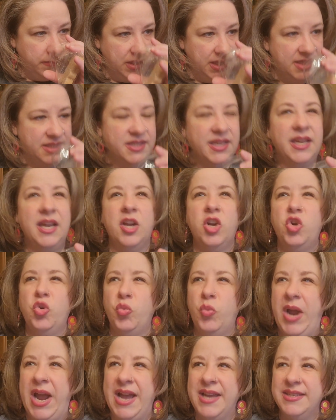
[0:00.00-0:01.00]
It's like a
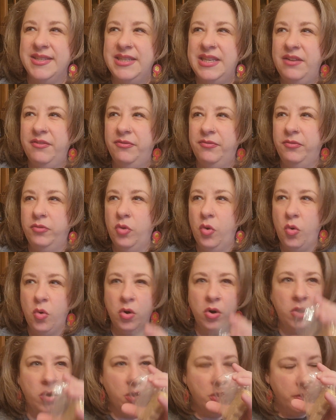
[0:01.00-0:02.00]
grassy
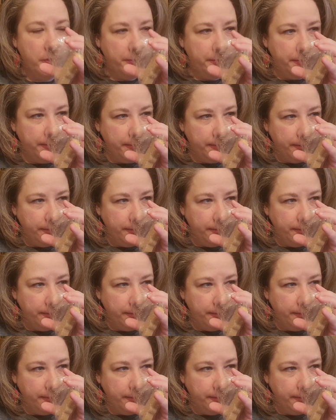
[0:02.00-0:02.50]
floral